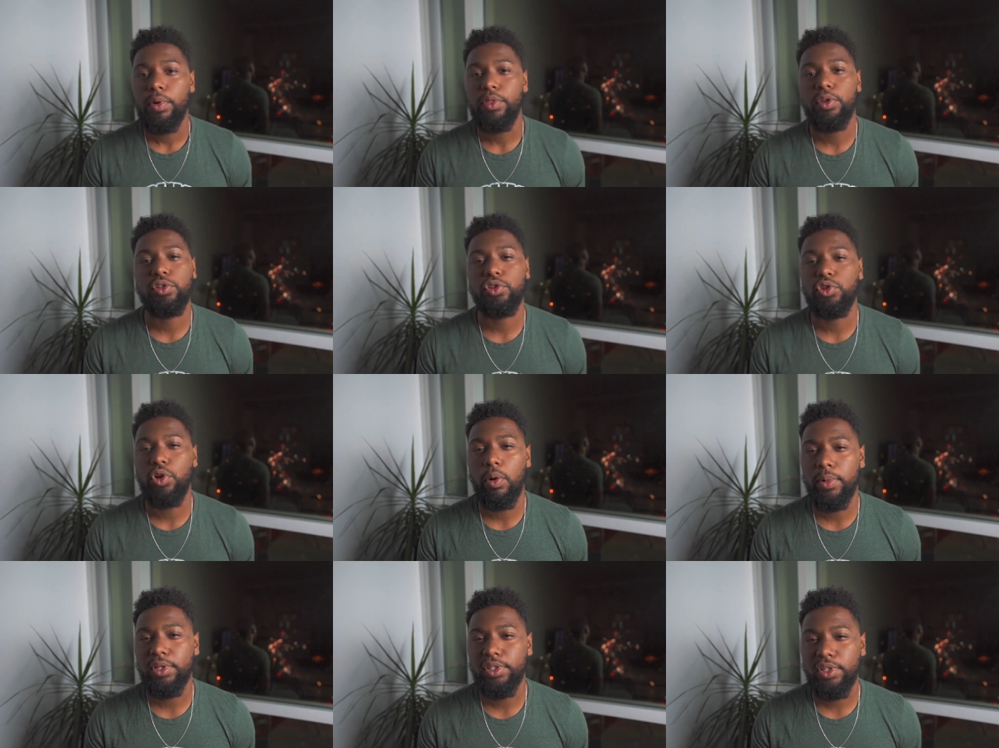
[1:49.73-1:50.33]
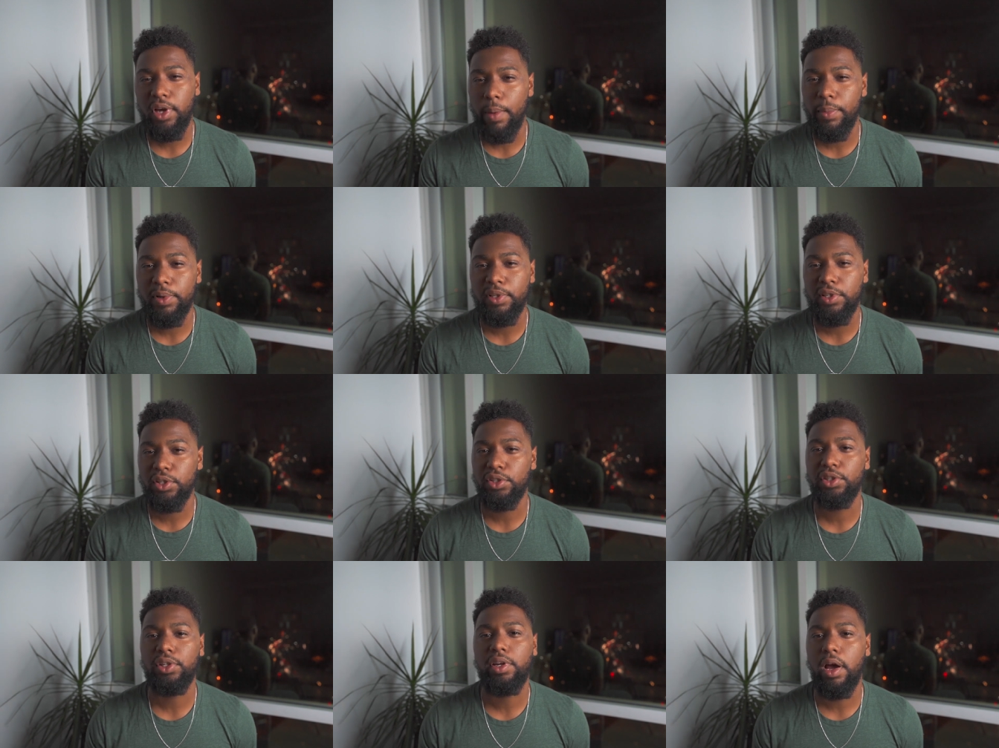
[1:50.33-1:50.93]
but there's so much
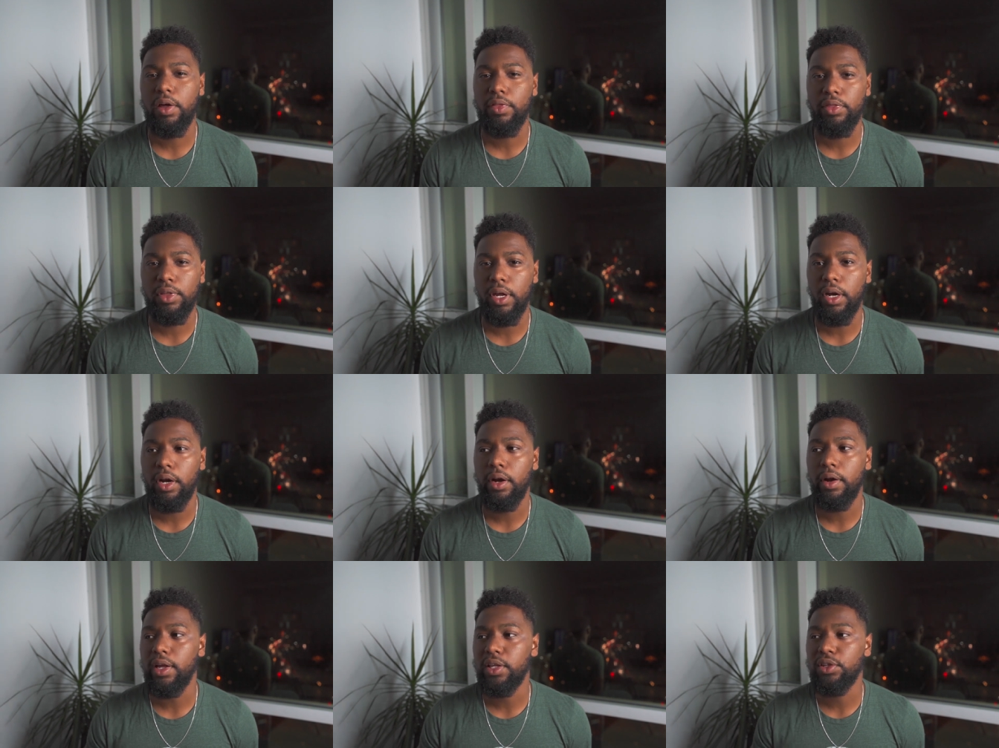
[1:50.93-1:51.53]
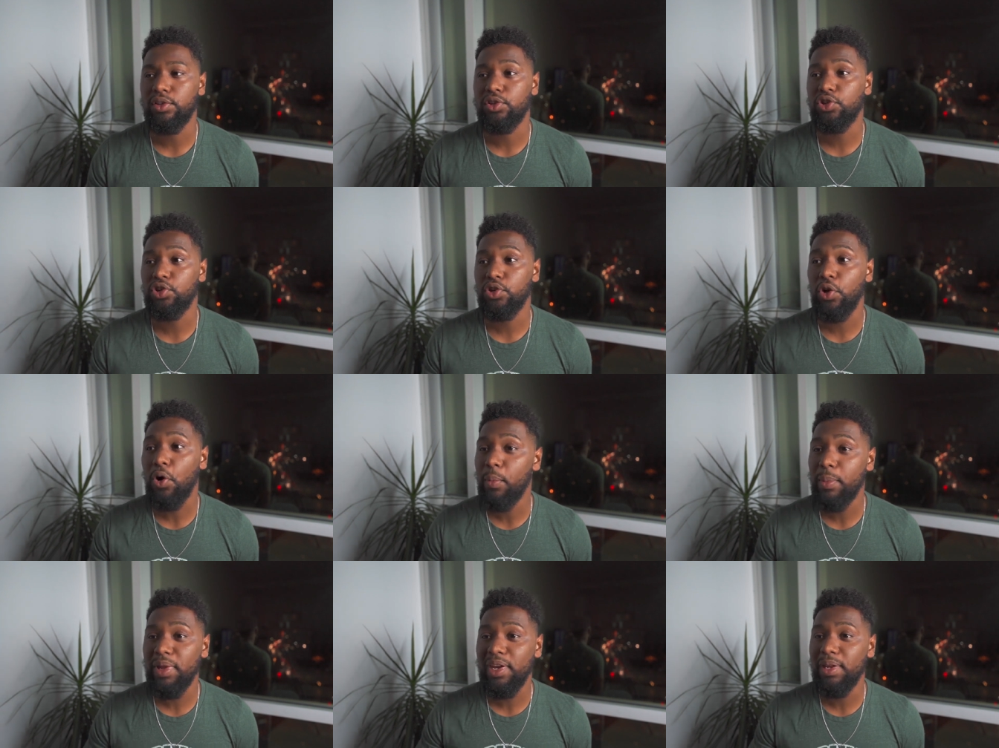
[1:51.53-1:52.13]
competition out there and so